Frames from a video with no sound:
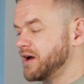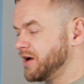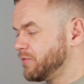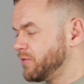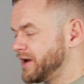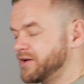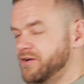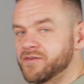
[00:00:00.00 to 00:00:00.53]
I
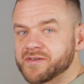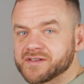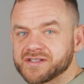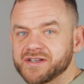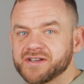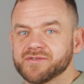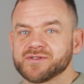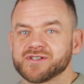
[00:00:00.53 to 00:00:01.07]
went over
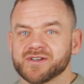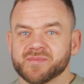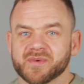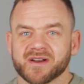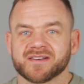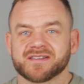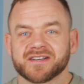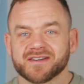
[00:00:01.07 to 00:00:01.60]
to YouTube
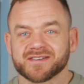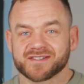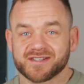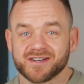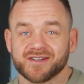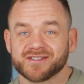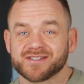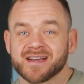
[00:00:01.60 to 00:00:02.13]
and I t-
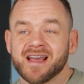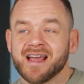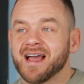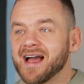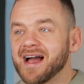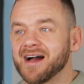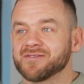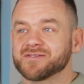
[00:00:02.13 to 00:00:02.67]
searched
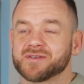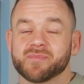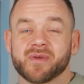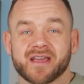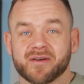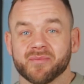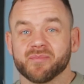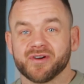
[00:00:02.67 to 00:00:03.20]
how to
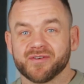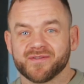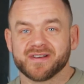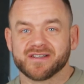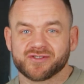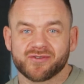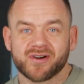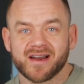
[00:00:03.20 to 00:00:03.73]
make a
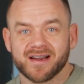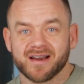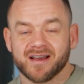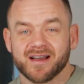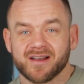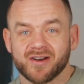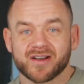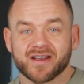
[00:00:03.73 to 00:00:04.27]
movie
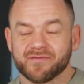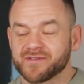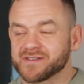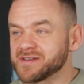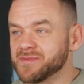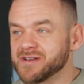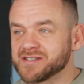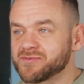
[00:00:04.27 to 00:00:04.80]
trailer looking for some